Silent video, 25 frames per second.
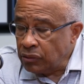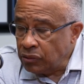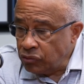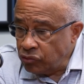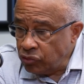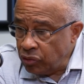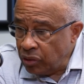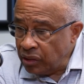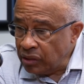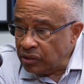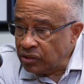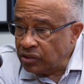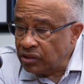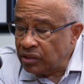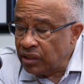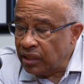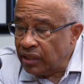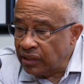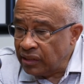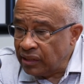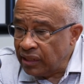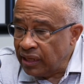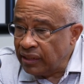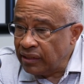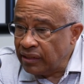drugs
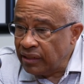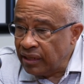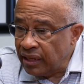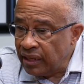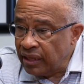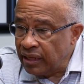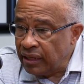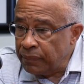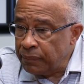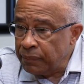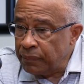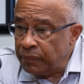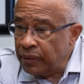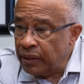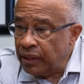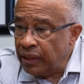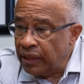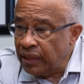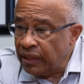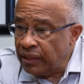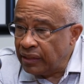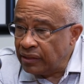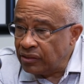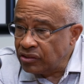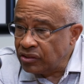at that time
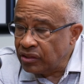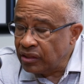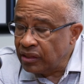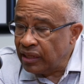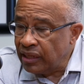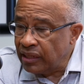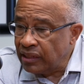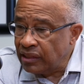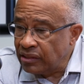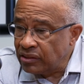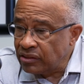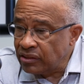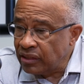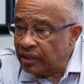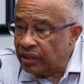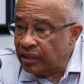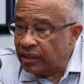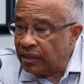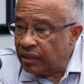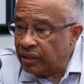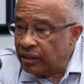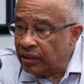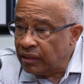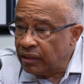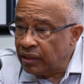as
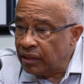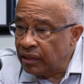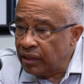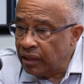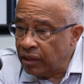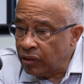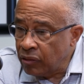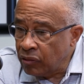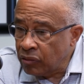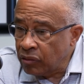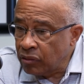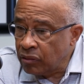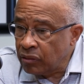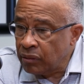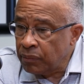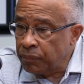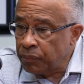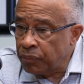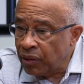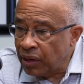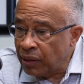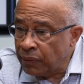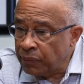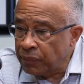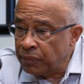a health
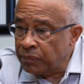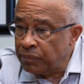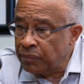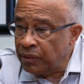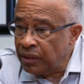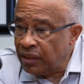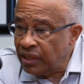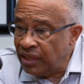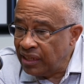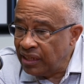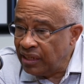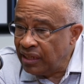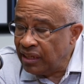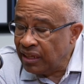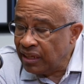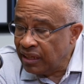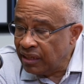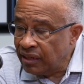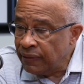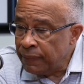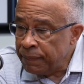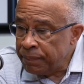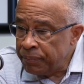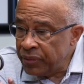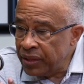problem
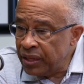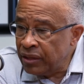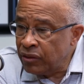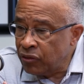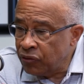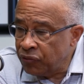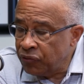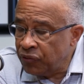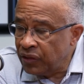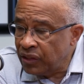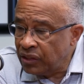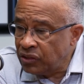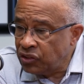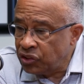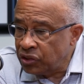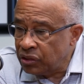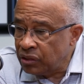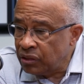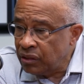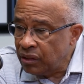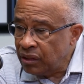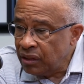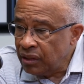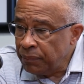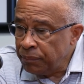needing
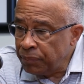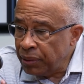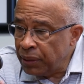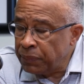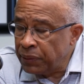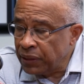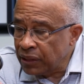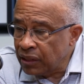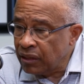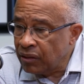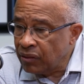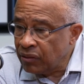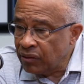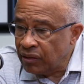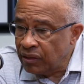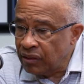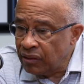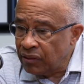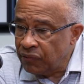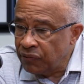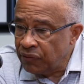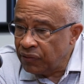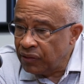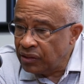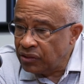intervention, public health
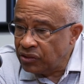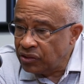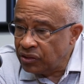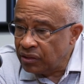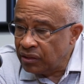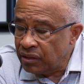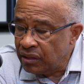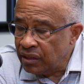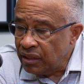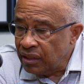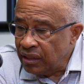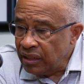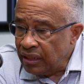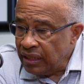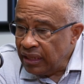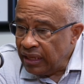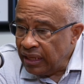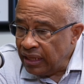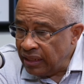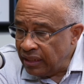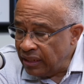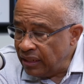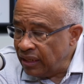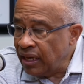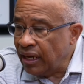intervention,
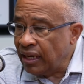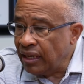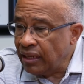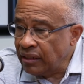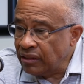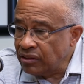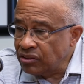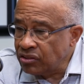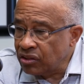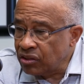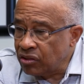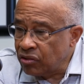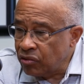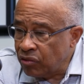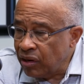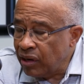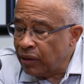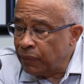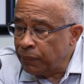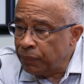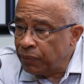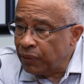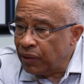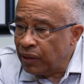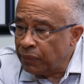and not as a
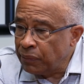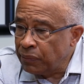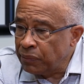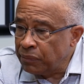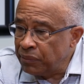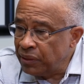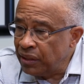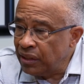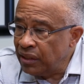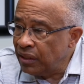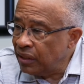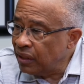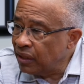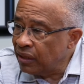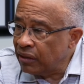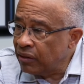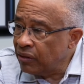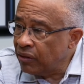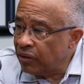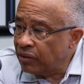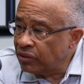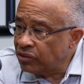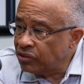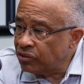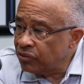crime problem needing
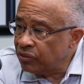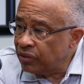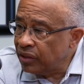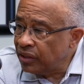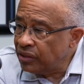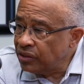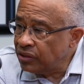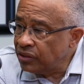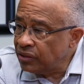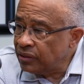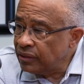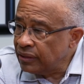incarceration.